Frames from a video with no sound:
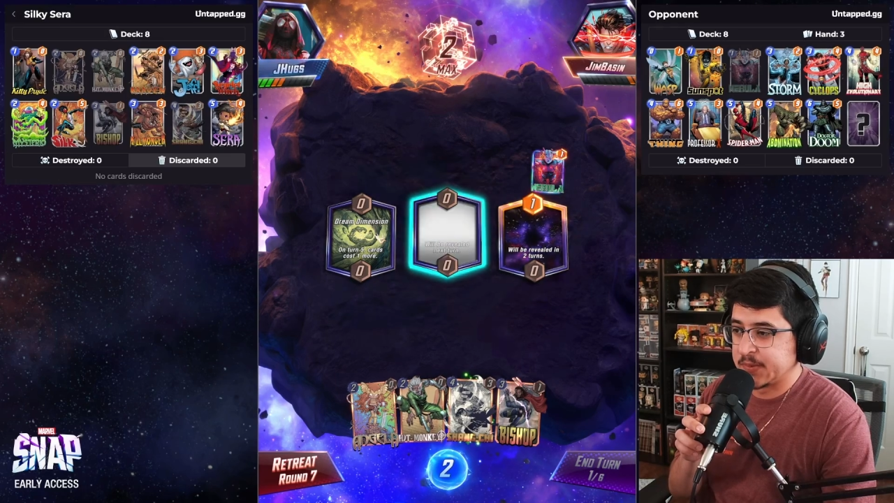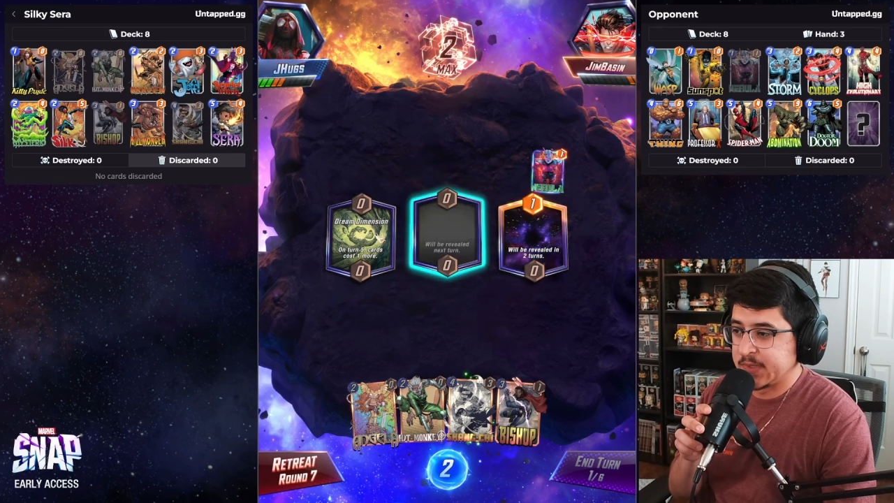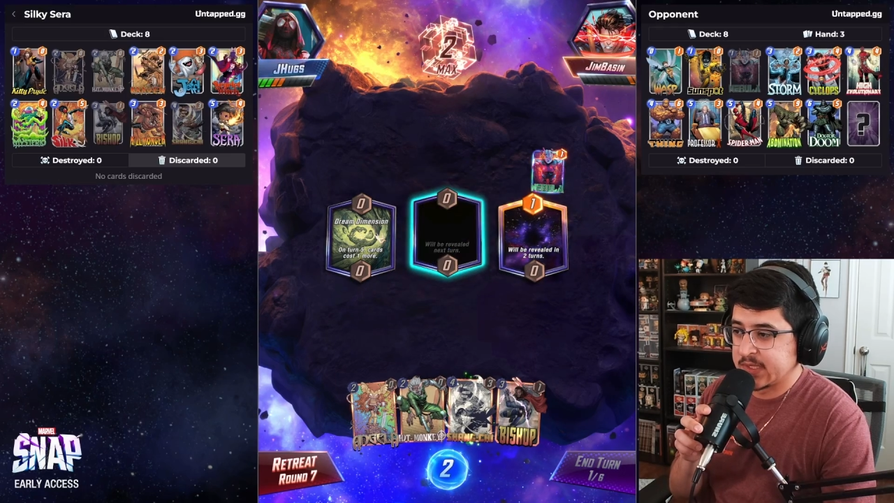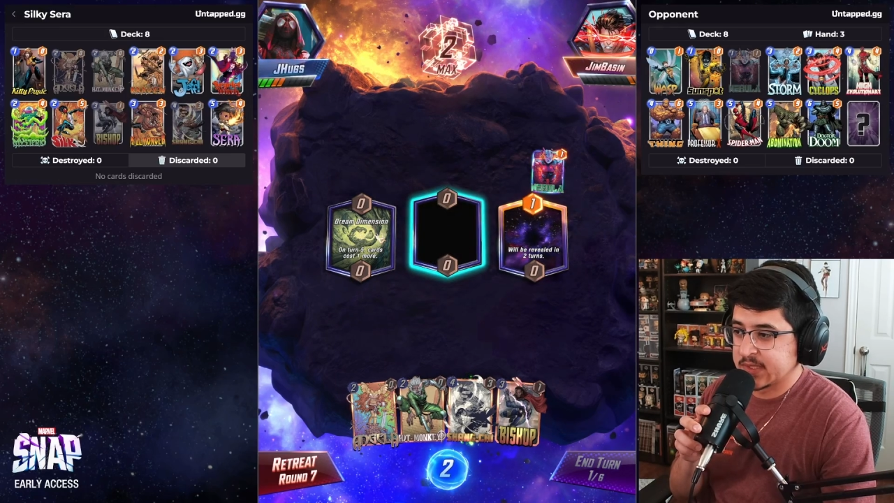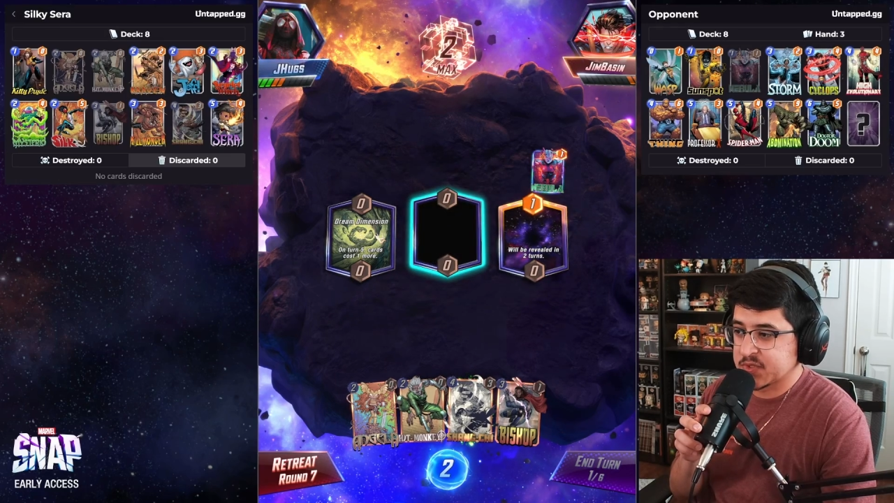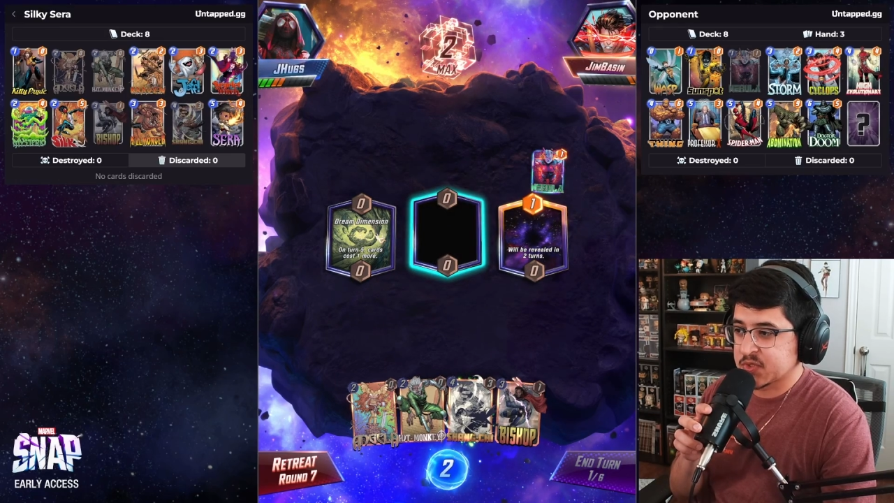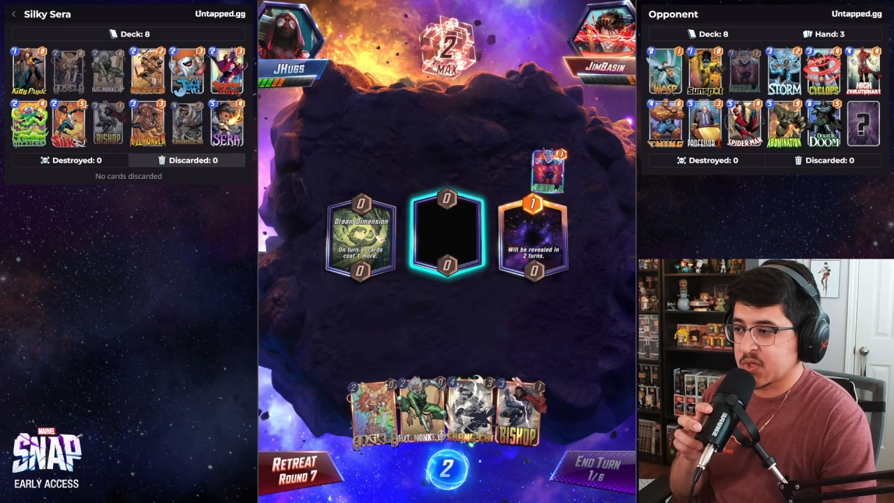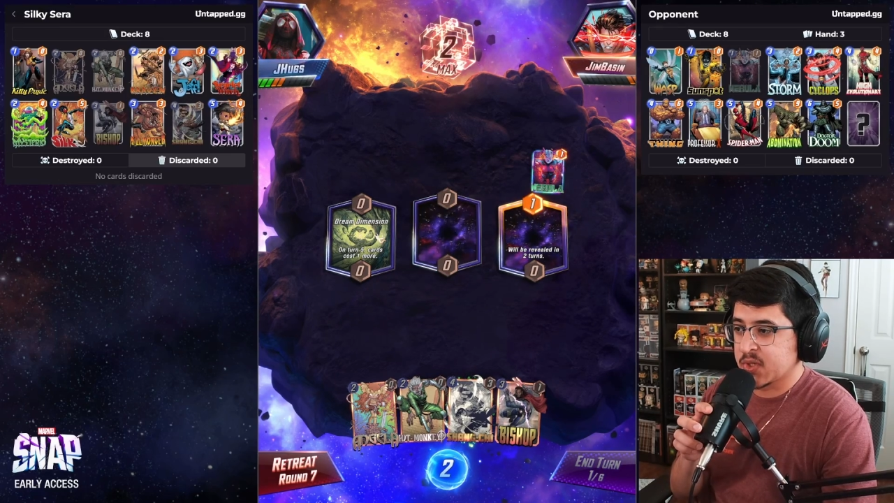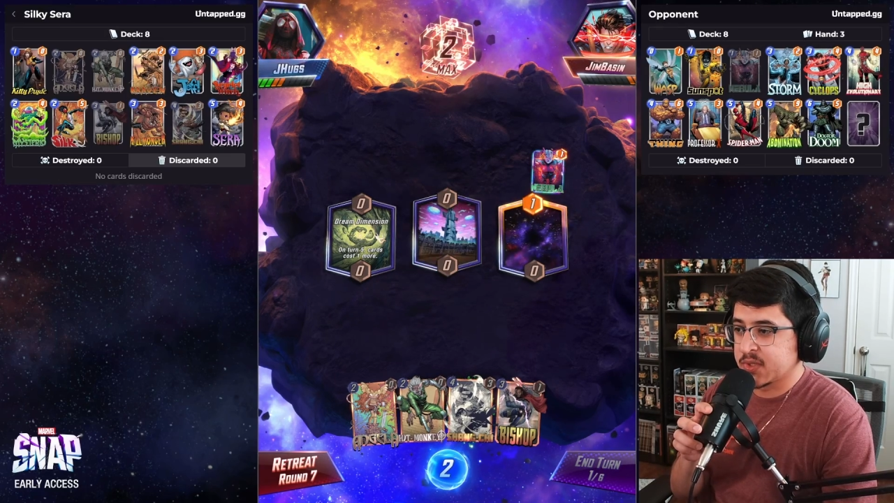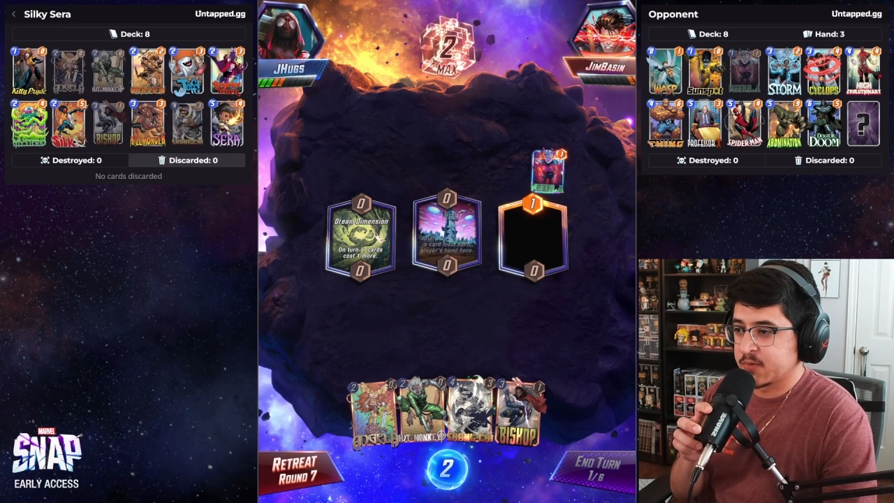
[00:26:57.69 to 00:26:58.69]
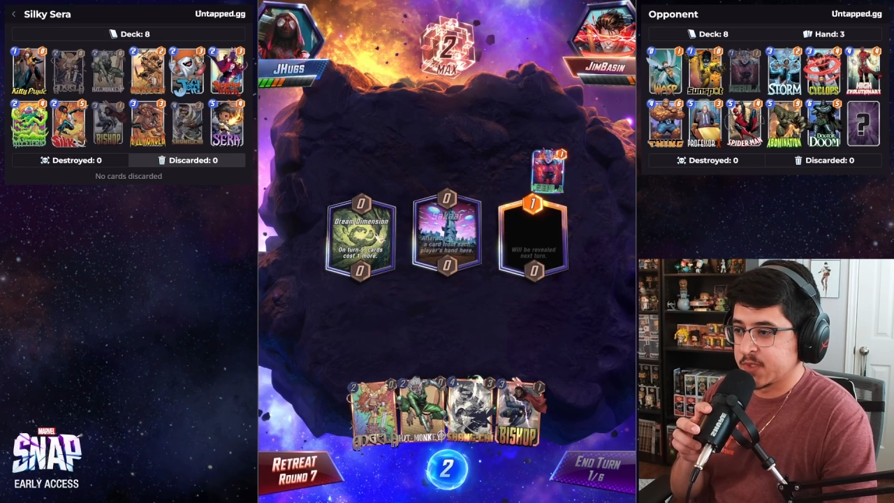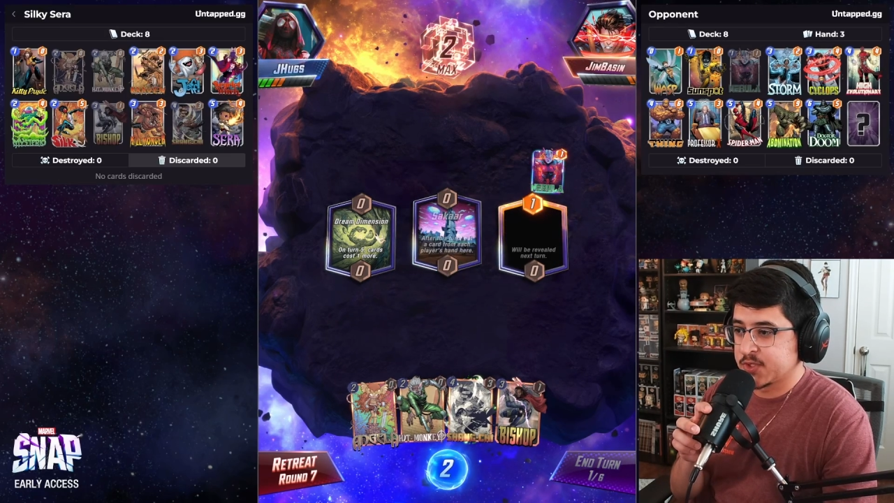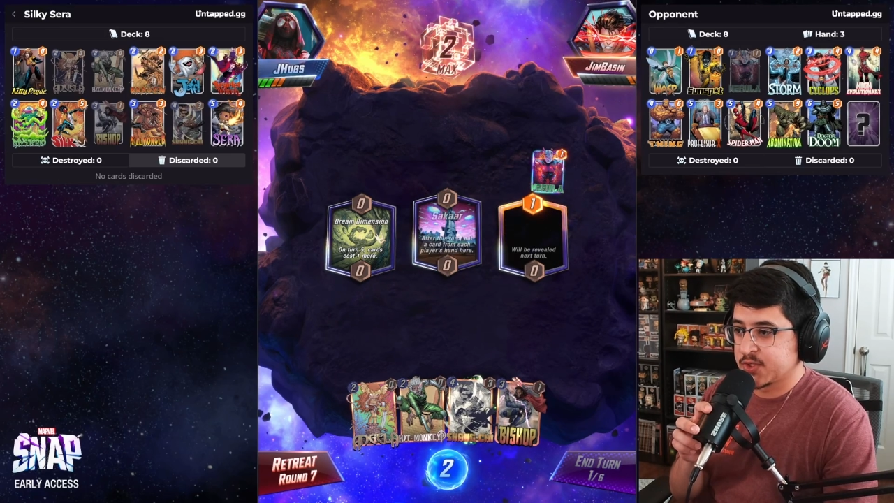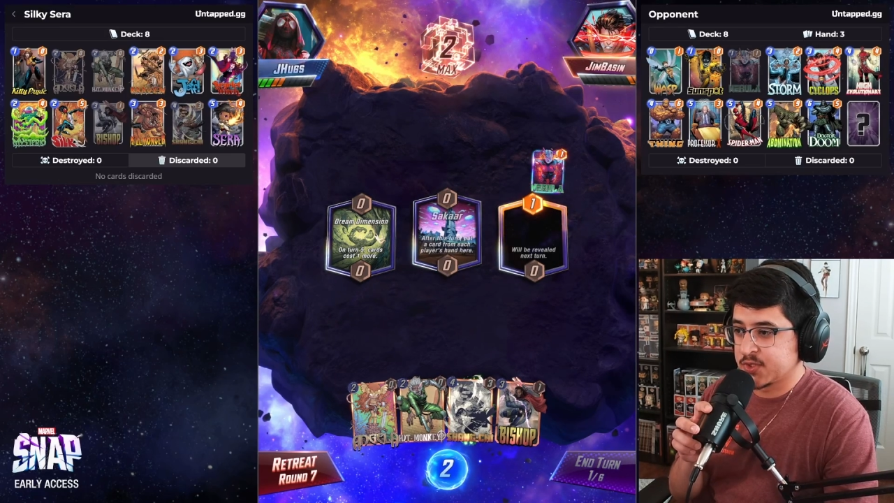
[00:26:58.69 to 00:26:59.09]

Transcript: we can get Scarlet Witch